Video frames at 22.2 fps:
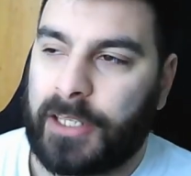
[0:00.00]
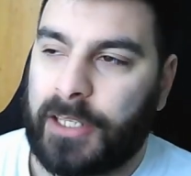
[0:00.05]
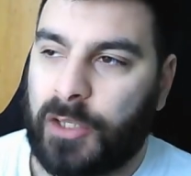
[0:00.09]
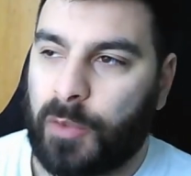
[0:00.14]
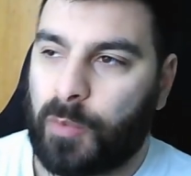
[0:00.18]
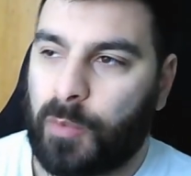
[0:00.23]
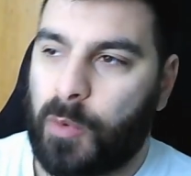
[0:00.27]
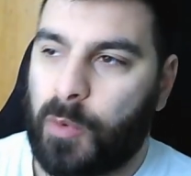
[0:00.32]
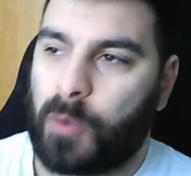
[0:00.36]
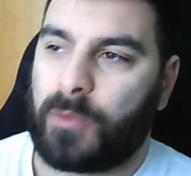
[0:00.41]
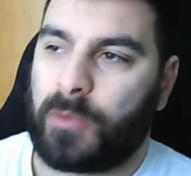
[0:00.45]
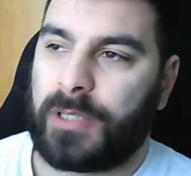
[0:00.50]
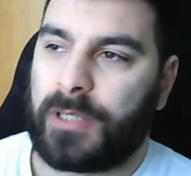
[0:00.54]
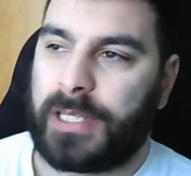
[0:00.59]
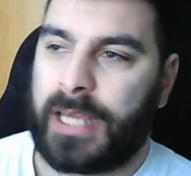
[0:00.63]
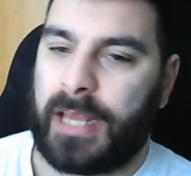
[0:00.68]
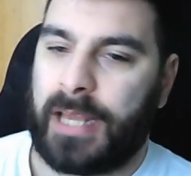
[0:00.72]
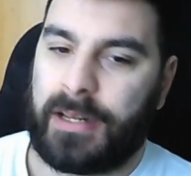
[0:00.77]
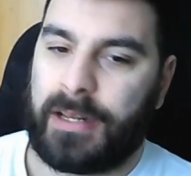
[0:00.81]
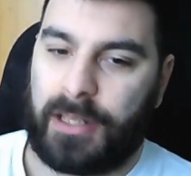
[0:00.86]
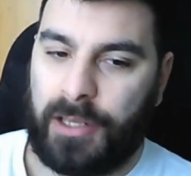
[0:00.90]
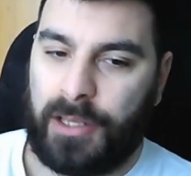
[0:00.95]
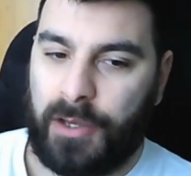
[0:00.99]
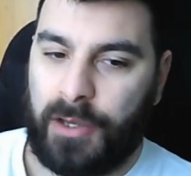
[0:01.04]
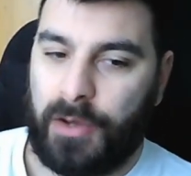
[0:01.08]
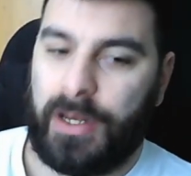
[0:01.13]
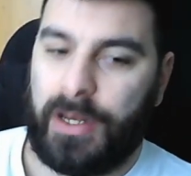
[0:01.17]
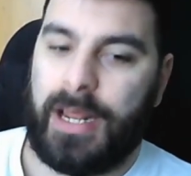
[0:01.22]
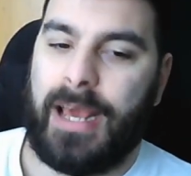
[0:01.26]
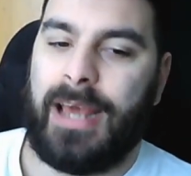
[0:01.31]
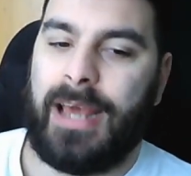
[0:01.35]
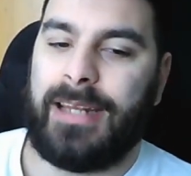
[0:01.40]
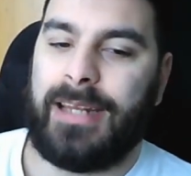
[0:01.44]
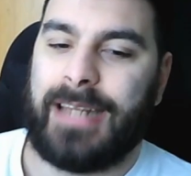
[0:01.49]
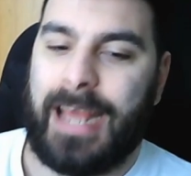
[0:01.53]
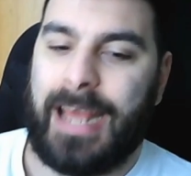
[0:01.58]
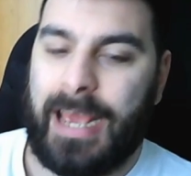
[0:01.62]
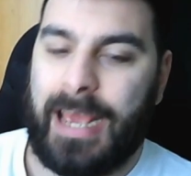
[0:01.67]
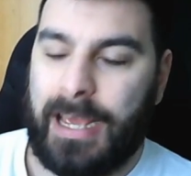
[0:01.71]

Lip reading: You won't get good at